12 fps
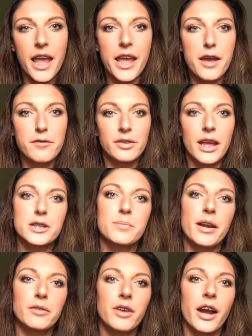a
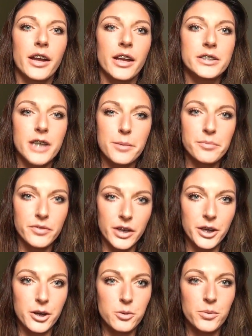Flashback Friday type
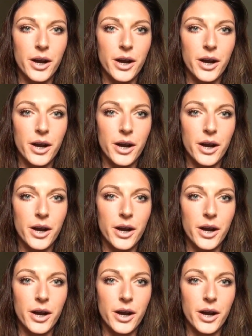video